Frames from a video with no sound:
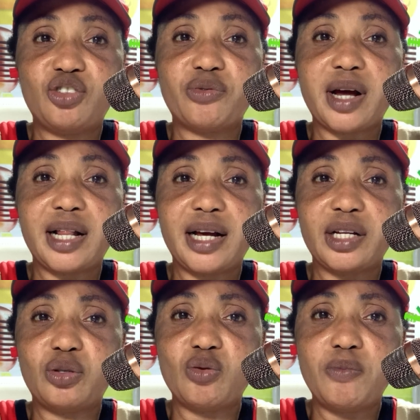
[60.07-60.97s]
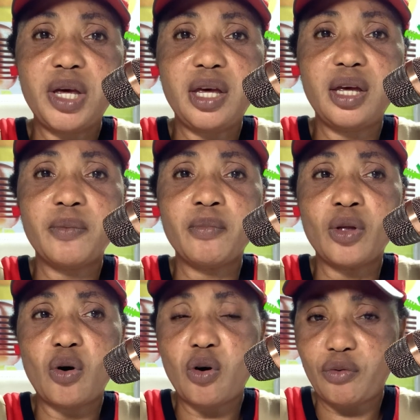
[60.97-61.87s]
rather, to me,
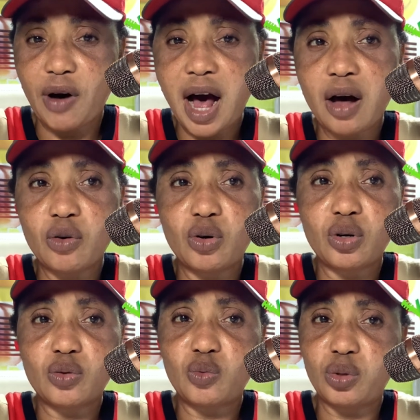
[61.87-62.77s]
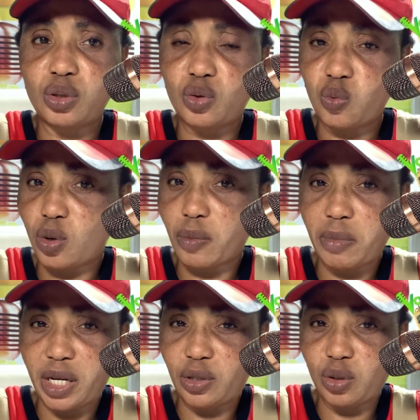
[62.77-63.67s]
of how God wouldn't want
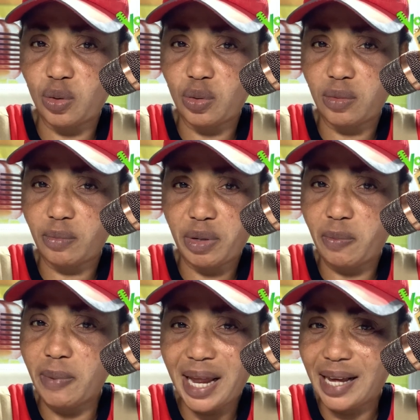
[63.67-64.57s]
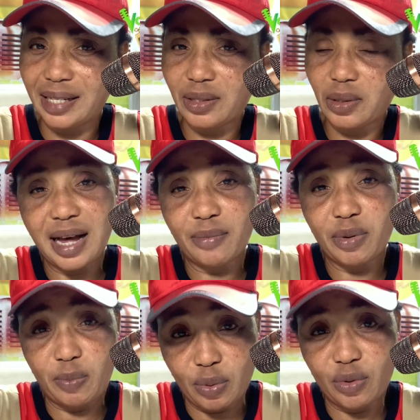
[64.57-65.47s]
me to be blessed and be
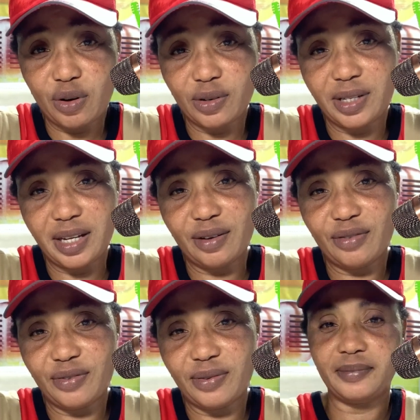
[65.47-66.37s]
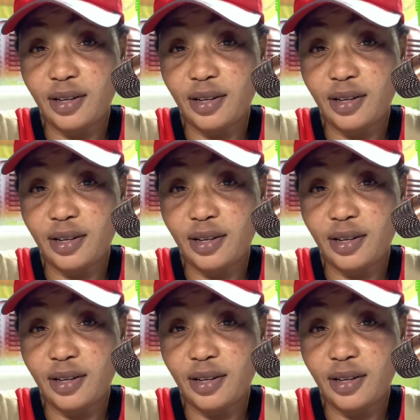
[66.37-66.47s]
productive.